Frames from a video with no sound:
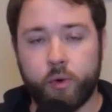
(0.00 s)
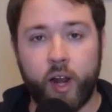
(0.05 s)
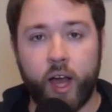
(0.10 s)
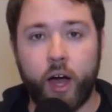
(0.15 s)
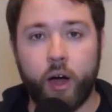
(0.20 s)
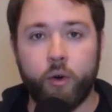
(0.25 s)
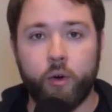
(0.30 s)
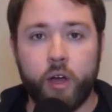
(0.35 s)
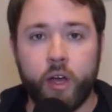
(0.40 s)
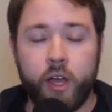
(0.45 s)
route
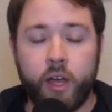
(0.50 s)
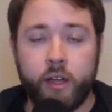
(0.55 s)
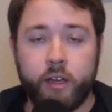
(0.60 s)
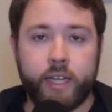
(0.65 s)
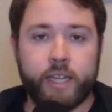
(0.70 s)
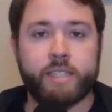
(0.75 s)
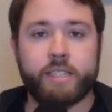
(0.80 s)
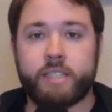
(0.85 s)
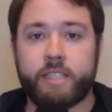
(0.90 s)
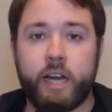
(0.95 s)
out
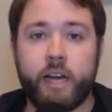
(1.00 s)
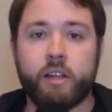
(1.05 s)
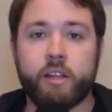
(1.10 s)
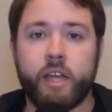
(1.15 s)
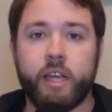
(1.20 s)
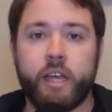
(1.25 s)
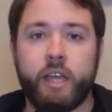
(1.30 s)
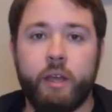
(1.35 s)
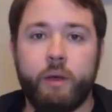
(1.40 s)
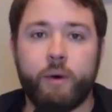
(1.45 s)

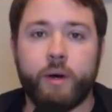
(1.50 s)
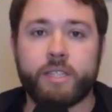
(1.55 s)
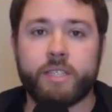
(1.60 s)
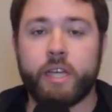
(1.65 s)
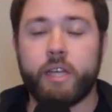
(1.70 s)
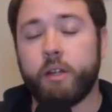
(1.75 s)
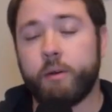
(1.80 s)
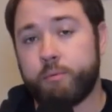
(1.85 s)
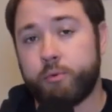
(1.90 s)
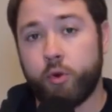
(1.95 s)
necessarily. He
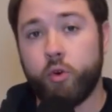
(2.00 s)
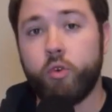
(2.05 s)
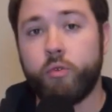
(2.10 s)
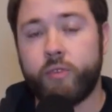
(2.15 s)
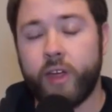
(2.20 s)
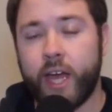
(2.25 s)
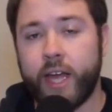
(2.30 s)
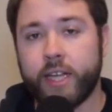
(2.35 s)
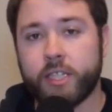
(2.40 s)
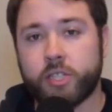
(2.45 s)
wants to either
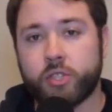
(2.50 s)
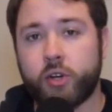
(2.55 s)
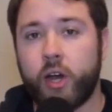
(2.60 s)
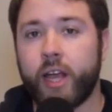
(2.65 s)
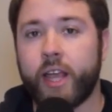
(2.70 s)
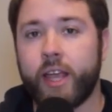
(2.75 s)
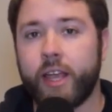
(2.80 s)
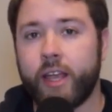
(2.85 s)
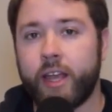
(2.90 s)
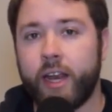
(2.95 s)
prove that his
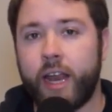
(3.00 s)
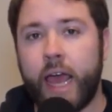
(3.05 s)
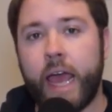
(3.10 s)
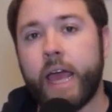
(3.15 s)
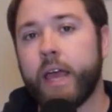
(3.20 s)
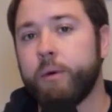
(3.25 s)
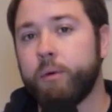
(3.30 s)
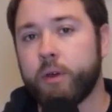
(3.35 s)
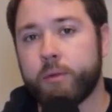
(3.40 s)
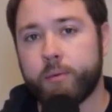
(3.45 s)
striking can
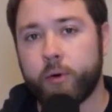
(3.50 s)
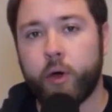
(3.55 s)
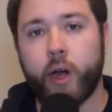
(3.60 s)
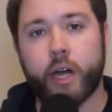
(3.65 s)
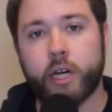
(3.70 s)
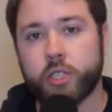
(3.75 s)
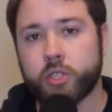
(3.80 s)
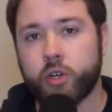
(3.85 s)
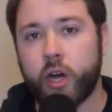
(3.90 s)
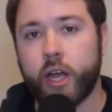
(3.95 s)
hang with
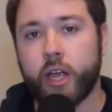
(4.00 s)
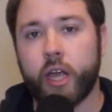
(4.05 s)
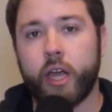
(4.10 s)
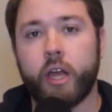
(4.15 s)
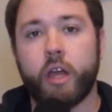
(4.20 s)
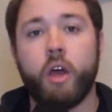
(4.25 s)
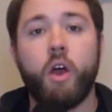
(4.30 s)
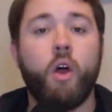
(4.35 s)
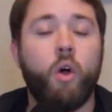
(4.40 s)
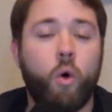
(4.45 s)
McGregor's
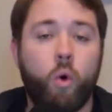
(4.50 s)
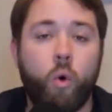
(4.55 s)
striking